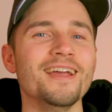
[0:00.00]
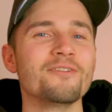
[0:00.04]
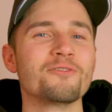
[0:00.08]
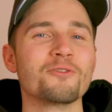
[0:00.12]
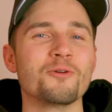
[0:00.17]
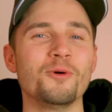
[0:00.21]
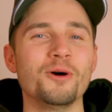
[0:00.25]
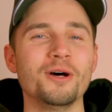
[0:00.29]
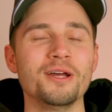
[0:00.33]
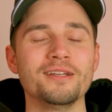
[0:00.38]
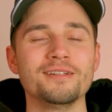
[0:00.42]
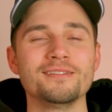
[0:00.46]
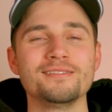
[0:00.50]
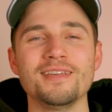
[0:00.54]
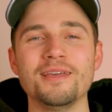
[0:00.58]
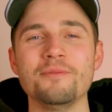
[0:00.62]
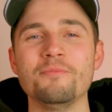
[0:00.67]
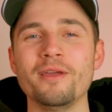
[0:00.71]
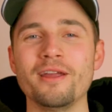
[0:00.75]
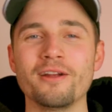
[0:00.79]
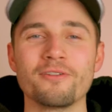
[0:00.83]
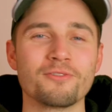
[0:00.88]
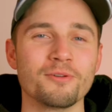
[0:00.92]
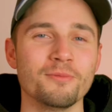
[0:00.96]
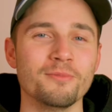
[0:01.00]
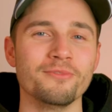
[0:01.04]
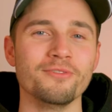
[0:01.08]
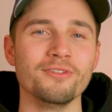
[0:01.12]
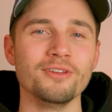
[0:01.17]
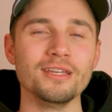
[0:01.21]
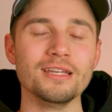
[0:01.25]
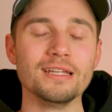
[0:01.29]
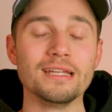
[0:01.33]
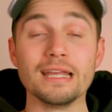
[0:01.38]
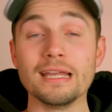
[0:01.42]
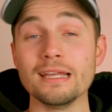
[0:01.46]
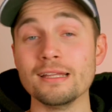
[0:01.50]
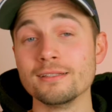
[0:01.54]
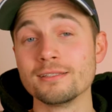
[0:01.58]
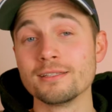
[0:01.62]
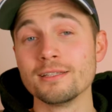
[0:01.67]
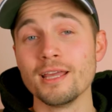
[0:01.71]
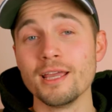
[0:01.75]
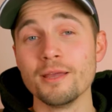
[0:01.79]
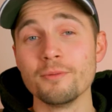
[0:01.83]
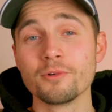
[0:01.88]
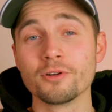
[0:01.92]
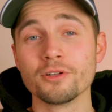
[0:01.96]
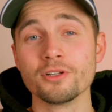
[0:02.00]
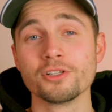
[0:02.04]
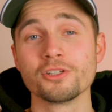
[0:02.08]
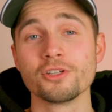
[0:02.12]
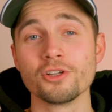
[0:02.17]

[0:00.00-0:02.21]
Hey everyone, Tim here from Veed, and today I'm going